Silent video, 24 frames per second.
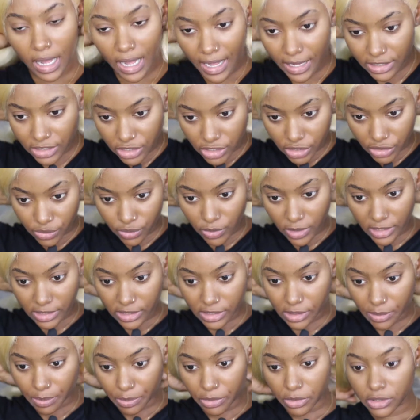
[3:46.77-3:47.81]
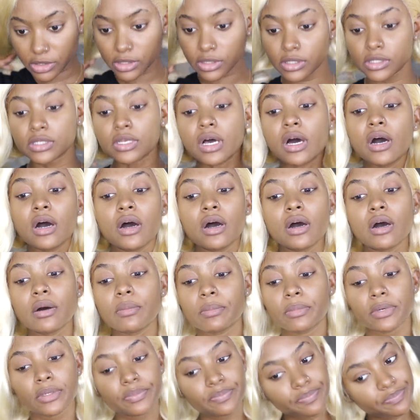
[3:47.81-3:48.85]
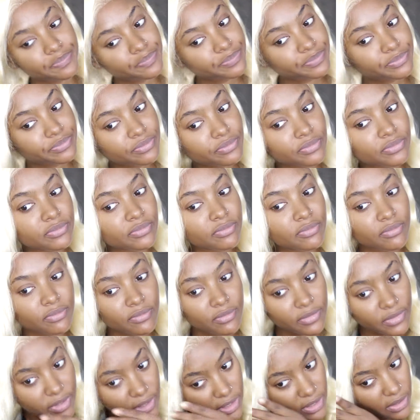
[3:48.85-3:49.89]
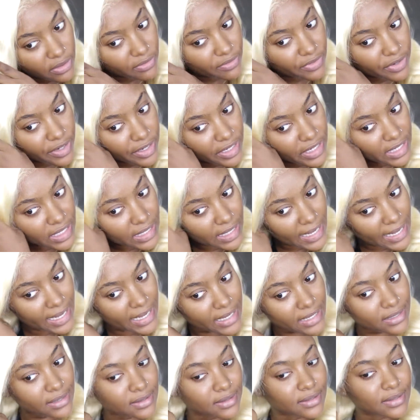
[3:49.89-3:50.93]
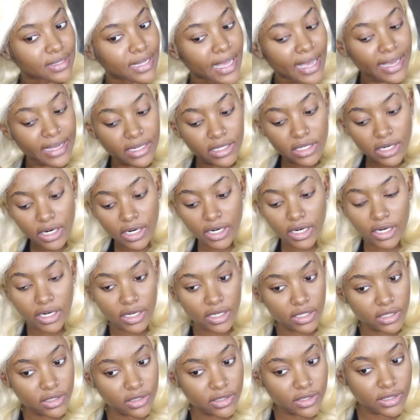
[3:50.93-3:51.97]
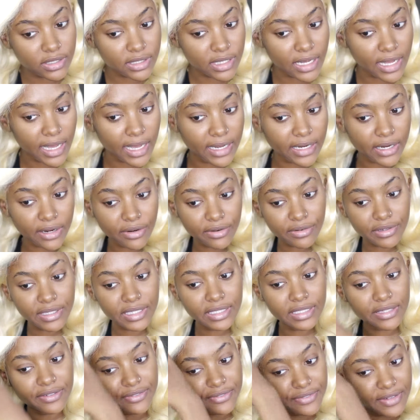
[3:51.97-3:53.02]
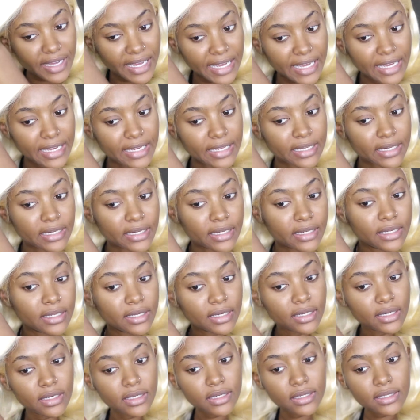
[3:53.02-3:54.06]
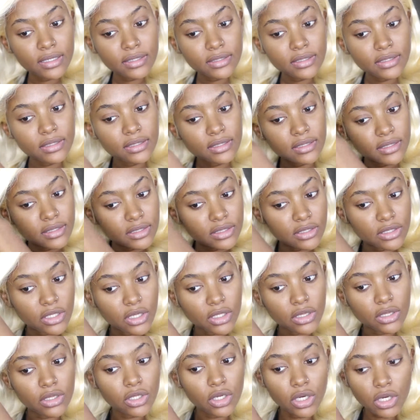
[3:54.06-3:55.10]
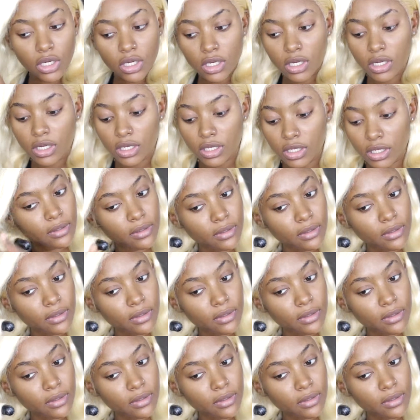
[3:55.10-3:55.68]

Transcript: I just want to put some, you know, very light curls to kind of redefine the look.